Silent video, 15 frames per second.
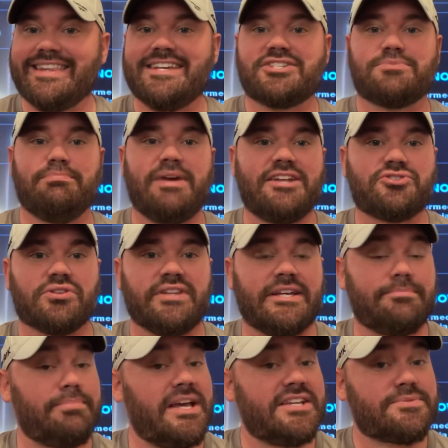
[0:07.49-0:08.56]
this Major
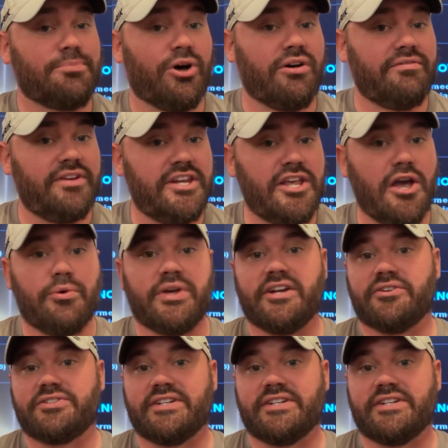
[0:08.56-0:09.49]
League Baseball video here